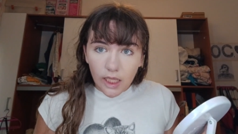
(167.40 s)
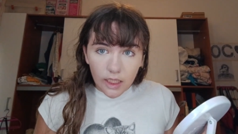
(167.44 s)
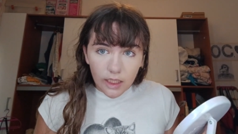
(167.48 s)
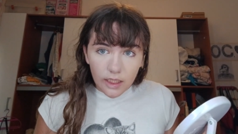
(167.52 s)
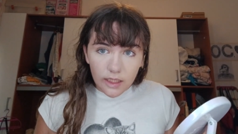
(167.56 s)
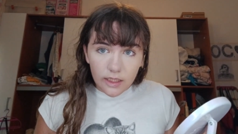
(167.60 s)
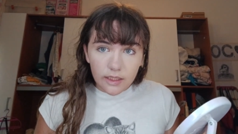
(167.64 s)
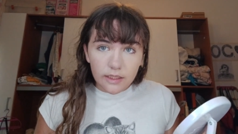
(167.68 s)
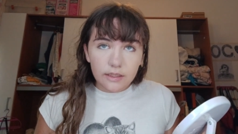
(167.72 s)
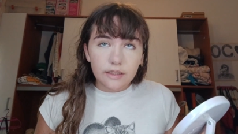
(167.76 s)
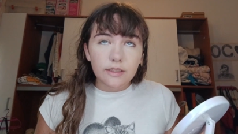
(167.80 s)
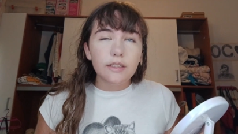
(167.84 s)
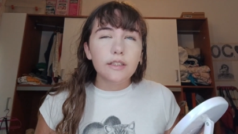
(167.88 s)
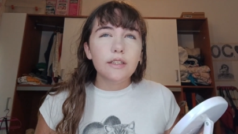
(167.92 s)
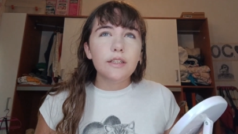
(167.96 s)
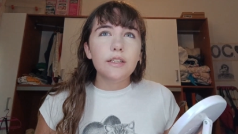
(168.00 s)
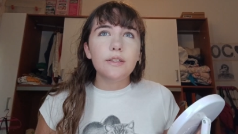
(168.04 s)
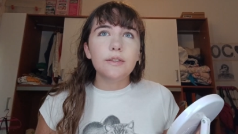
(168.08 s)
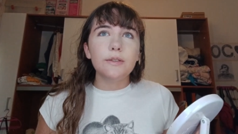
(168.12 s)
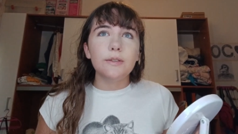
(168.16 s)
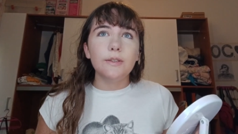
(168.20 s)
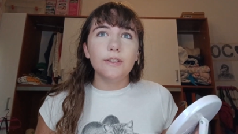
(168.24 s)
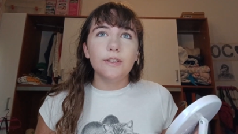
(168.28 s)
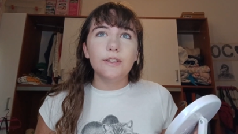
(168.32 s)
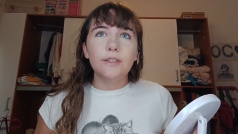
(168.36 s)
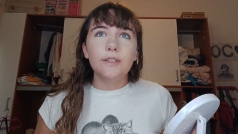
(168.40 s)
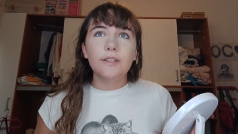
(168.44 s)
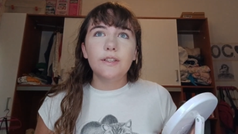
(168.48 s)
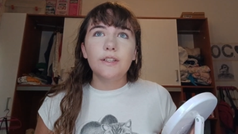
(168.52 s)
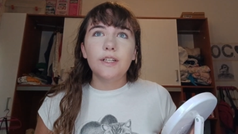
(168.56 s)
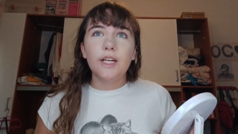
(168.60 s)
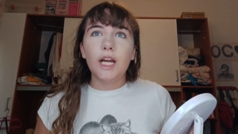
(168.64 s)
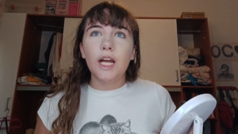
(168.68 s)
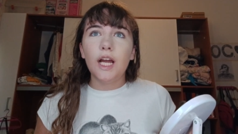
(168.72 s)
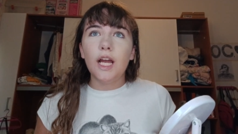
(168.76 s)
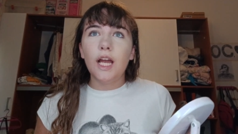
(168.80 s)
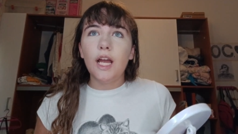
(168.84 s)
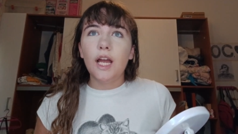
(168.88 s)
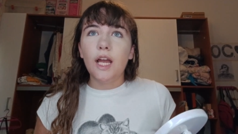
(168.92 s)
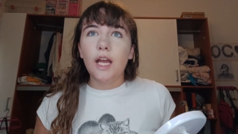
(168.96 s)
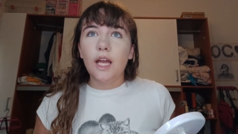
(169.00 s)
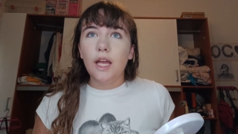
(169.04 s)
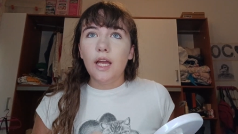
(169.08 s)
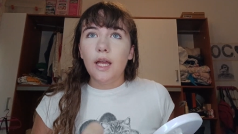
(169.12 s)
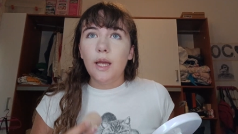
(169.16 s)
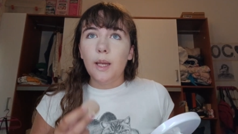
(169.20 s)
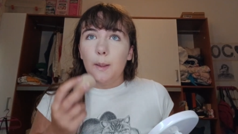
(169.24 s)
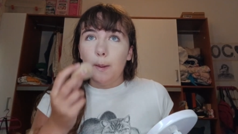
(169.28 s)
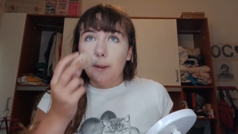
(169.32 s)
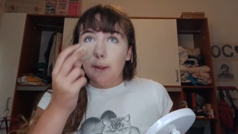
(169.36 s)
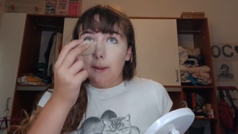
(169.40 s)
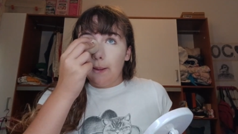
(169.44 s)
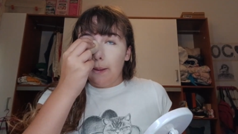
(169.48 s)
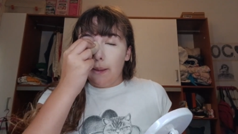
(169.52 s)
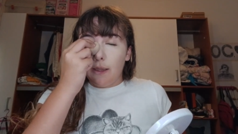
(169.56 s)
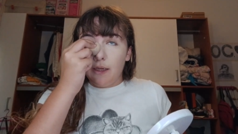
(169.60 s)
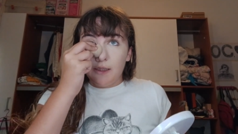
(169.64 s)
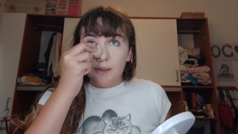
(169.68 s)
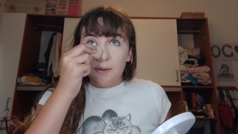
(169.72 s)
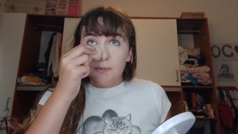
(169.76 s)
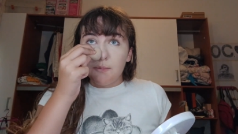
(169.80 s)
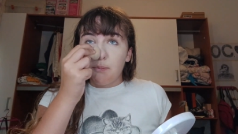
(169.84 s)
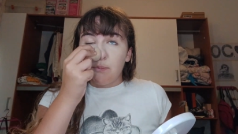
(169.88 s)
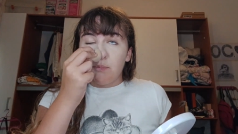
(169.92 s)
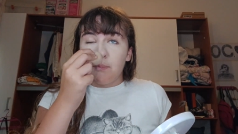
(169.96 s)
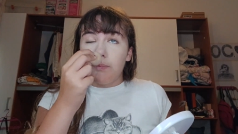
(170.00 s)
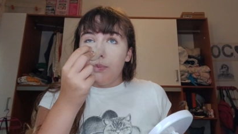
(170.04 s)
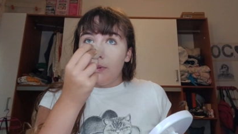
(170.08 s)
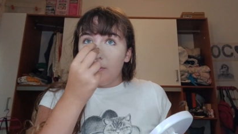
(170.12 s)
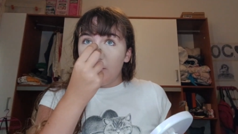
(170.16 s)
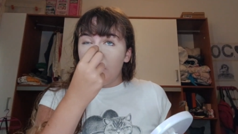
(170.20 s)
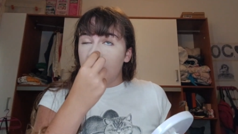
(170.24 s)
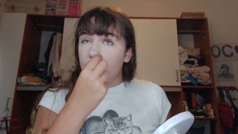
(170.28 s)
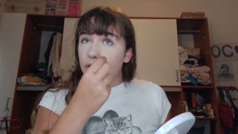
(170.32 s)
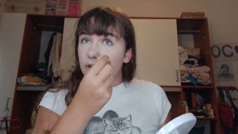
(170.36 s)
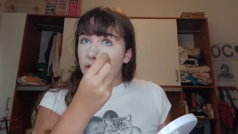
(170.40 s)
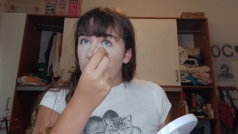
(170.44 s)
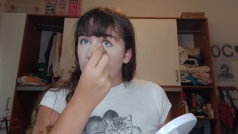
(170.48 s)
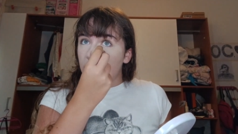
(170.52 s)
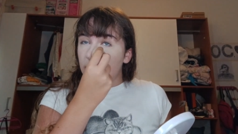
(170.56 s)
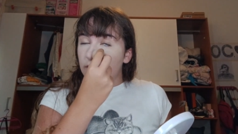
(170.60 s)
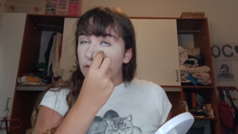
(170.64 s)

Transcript: And oh, I put